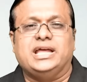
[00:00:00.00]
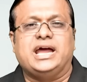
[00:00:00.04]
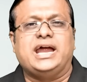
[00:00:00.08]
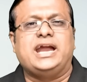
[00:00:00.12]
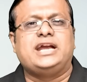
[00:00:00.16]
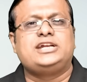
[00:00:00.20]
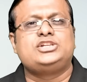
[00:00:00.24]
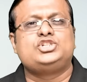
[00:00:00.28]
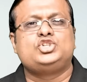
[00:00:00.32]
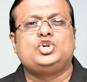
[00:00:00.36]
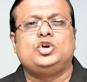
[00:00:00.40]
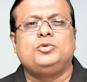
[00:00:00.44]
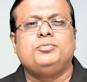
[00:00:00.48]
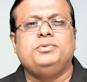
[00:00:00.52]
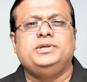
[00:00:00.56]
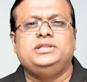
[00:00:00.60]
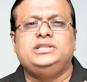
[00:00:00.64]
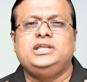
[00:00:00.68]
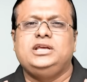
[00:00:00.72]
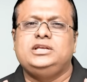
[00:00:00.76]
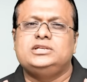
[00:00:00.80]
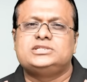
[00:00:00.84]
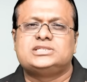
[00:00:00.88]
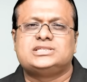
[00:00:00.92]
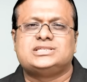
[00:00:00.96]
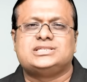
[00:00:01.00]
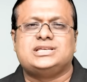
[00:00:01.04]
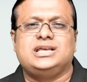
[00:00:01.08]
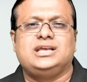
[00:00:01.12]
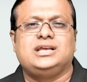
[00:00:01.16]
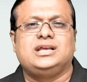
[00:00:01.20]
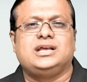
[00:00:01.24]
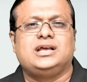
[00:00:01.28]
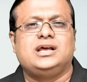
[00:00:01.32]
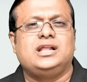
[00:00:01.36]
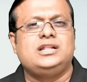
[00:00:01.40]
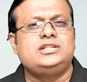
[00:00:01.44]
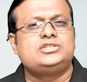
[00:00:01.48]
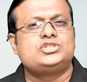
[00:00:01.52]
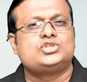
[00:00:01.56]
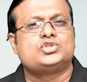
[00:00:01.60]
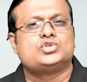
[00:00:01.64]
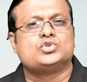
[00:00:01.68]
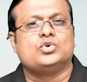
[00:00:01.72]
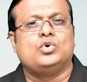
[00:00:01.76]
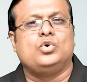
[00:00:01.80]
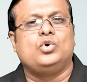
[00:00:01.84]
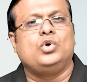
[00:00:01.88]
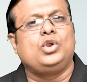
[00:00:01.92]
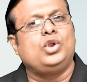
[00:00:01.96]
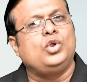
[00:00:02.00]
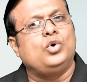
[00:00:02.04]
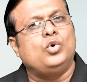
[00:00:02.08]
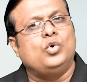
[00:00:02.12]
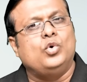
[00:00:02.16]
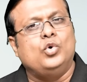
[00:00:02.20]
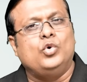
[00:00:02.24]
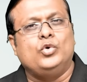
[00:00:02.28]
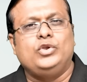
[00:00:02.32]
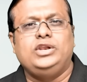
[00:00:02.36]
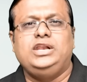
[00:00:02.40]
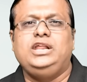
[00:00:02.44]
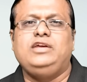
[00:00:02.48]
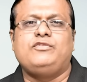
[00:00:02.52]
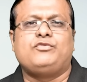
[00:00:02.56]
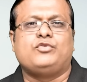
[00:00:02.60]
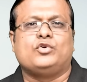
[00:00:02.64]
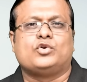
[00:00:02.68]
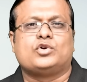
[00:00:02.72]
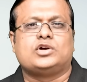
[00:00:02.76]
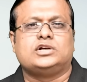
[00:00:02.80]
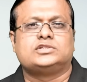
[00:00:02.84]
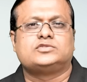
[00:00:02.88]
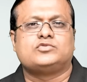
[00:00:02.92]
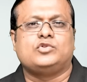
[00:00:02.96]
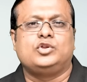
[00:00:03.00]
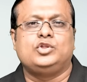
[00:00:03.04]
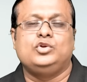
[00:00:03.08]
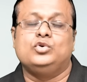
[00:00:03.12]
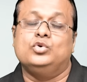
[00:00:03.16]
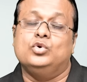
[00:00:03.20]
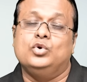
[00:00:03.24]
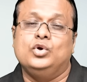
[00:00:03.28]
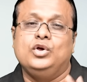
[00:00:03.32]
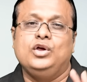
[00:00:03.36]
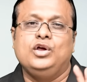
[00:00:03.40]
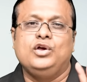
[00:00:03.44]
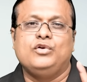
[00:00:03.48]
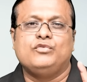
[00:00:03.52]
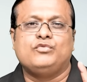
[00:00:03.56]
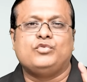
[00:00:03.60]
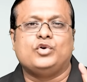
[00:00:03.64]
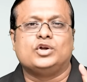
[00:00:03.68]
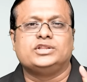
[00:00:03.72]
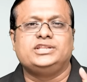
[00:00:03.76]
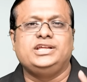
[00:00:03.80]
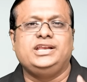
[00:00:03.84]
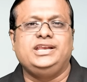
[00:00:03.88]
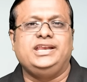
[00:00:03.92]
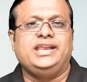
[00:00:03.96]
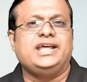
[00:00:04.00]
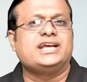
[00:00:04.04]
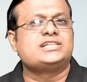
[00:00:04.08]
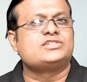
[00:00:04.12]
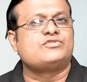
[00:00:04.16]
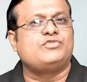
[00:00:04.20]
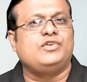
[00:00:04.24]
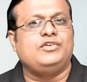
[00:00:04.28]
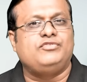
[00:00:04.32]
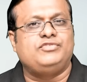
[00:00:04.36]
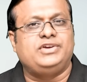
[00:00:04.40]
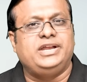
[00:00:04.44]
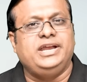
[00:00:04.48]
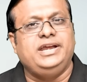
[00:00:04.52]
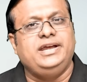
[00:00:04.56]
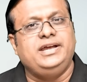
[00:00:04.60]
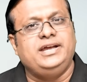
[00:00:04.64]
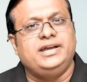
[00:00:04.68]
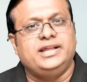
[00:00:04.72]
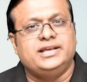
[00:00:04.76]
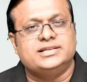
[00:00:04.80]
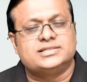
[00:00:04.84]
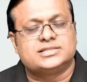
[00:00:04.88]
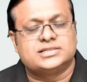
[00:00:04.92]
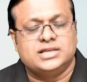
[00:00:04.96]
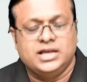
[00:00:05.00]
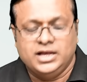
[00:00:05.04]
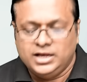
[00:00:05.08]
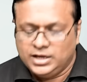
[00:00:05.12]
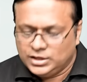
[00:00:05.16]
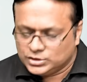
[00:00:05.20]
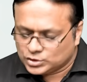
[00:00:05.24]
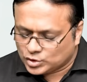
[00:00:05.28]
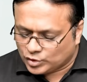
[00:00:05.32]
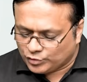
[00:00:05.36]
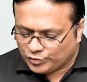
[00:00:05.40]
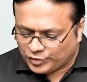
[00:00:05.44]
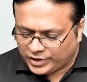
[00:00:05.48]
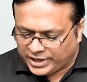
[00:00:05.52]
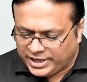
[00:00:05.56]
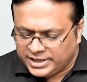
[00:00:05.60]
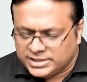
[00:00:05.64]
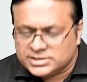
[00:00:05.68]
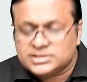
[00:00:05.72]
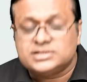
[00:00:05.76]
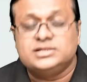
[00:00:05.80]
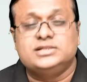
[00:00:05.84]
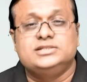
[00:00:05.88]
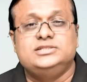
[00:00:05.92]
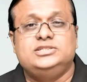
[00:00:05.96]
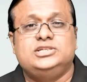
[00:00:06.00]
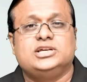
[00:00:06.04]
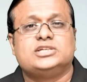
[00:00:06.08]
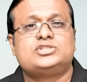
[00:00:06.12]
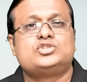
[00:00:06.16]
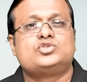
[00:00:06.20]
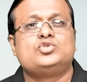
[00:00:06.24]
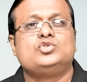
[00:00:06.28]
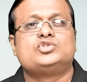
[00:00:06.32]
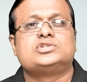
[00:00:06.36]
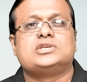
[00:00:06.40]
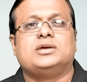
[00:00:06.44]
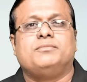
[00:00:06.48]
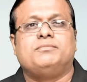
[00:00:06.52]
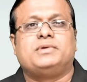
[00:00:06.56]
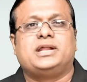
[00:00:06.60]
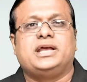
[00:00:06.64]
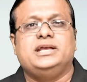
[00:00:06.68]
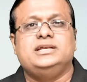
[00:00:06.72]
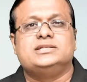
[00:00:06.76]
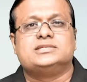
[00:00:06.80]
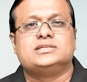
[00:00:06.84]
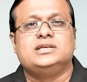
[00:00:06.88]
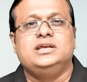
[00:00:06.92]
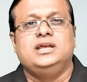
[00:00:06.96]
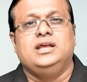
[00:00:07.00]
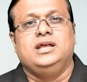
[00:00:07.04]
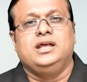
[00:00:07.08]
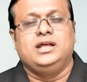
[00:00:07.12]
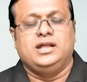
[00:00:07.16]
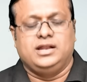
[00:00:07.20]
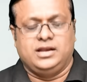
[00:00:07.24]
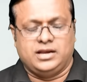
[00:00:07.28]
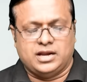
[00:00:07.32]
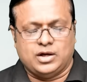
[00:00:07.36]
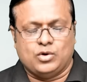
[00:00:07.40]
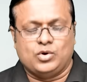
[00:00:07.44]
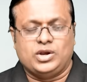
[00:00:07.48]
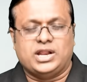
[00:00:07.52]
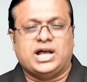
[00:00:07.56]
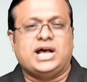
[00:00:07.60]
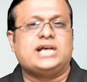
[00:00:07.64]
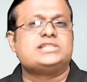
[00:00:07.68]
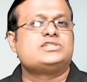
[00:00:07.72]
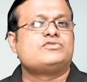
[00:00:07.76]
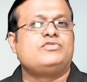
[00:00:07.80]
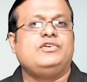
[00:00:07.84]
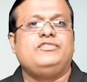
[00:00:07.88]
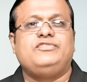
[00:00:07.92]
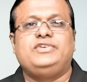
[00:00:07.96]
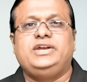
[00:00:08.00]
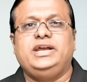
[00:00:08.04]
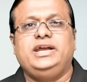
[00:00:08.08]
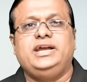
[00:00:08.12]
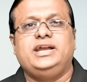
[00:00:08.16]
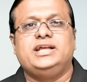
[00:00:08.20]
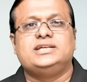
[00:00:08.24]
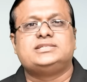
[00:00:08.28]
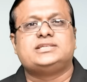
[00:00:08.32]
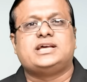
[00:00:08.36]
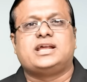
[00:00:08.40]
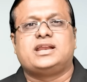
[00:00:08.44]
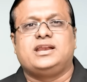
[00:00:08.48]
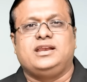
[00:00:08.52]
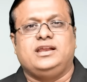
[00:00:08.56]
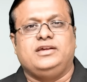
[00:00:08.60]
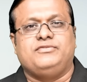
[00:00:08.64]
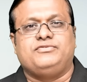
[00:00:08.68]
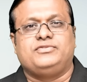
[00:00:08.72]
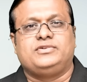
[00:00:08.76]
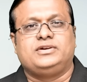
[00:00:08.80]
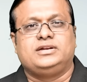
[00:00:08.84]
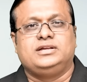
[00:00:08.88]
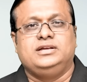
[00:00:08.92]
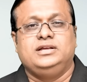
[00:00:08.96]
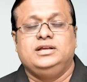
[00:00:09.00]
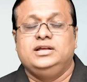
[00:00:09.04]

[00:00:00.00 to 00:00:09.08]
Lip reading: That should be the single sole only focus for you for the next 15 days. So friends, just to summarize, now last 15 days are left.